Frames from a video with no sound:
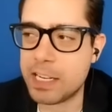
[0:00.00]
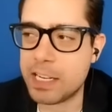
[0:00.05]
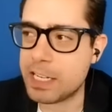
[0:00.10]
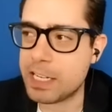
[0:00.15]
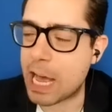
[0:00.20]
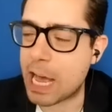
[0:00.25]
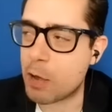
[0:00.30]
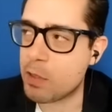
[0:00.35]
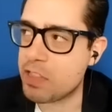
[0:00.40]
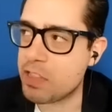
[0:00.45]

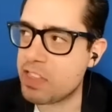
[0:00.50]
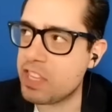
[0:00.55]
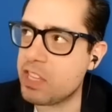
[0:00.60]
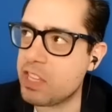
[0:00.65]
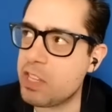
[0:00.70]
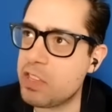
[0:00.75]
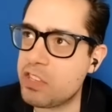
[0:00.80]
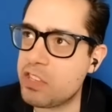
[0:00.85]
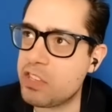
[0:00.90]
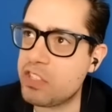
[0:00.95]
Now
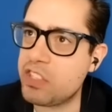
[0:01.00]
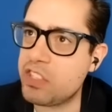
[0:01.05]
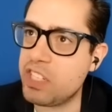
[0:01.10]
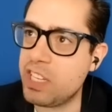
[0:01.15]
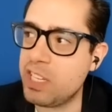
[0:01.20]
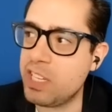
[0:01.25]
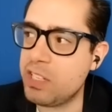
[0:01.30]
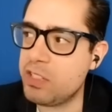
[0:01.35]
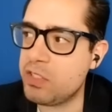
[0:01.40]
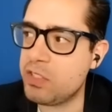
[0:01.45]
the the
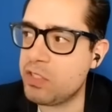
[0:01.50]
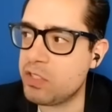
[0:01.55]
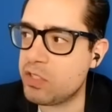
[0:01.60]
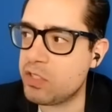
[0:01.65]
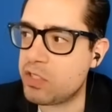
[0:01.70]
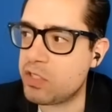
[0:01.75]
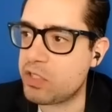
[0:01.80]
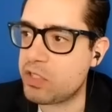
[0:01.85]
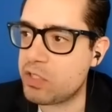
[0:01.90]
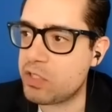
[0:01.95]

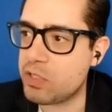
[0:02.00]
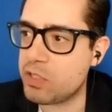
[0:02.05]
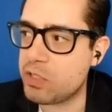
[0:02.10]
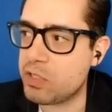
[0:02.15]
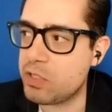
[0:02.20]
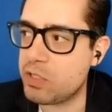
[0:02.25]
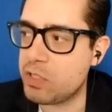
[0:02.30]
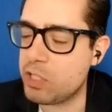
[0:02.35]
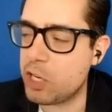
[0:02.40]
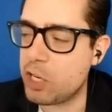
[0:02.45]
scenes,
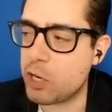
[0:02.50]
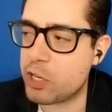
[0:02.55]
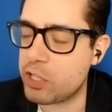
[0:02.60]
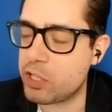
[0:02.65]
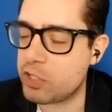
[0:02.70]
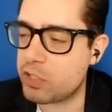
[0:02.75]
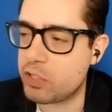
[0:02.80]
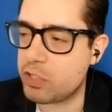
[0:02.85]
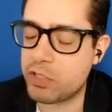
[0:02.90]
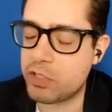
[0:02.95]
you know,
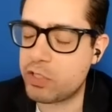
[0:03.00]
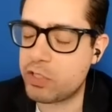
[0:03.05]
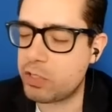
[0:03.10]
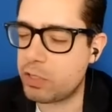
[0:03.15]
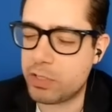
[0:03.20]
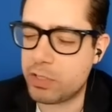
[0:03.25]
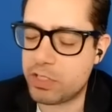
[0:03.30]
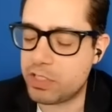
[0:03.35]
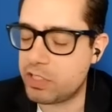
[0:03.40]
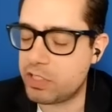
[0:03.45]
because there's
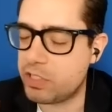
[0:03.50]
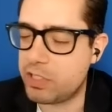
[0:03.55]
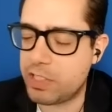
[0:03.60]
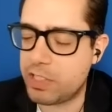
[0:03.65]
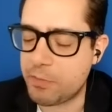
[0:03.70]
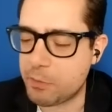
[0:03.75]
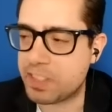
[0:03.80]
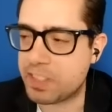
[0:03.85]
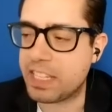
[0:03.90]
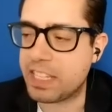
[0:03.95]
these
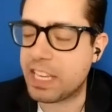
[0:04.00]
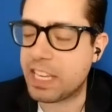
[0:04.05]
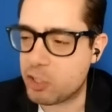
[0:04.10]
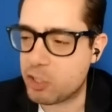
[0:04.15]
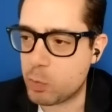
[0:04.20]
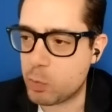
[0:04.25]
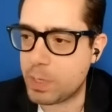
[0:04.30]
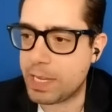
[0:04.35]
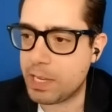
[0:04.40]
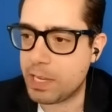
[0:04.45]
different
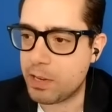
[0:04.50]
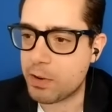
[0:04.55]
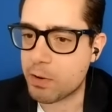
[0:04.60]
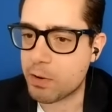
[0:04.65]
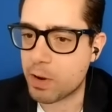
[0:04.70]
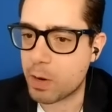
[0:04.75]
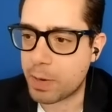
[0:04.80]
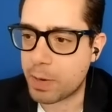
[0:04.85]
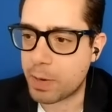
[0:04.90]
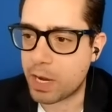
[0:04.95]
things you
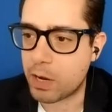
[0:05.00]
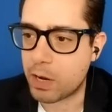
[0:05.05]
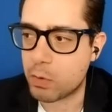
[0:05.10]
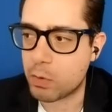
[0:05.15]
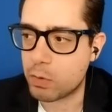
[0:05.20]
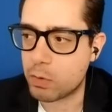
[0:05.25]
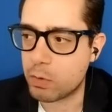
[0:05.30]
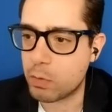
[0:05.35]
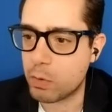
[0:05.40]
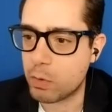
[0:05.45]
hear
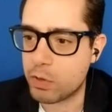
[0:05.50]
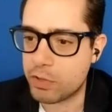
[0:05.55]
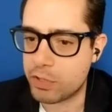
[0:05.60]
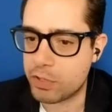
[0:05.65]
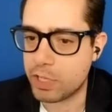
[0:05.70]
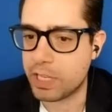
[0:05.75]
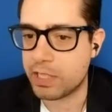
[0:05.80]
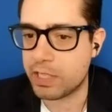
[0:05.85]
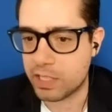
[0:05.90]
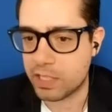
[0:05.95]
about
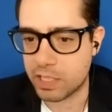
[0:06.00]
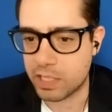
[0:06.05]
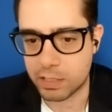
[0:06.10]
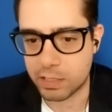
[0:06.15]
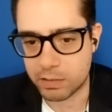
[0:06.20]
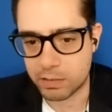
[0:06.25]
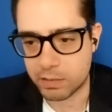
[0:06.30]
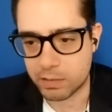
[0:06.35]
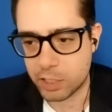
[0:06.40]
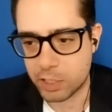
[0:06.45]
in
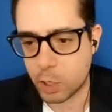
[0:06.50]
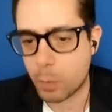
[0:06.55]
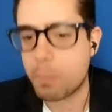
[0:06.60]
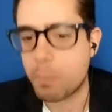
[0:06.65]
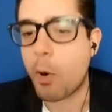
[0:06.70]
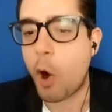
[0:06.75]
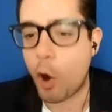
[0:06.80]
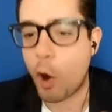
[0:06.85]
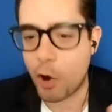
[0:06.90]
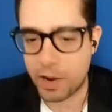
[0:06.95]
the you know
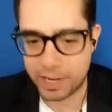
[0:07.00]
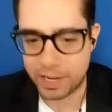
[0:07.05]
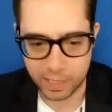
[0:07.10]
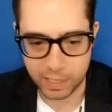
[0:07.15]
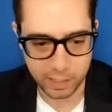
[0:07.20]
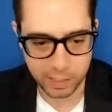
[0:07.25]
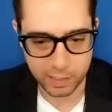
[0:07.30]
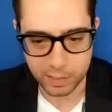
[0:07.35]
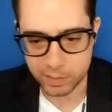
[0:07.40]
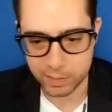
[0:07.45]
party